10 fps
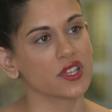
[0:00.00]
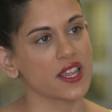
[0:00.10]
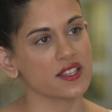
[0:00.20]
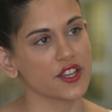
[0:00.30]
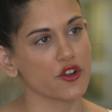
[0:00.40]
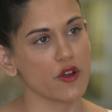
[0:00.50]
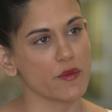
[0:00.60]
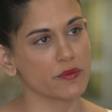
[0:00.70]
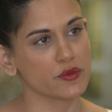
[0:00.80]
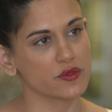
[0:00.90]
The next thing I
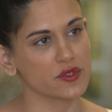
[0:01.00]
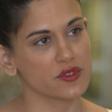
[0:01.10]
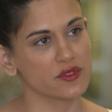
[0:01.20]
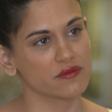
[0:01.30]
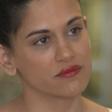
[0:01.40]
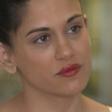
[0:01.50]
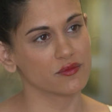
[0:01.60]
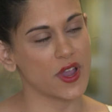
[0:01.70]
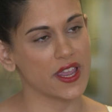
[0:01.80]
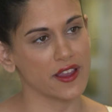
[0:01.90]
remember was
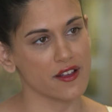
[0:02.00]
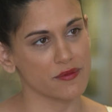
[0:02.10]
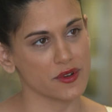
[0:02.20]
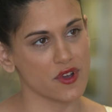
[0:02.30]
waking up in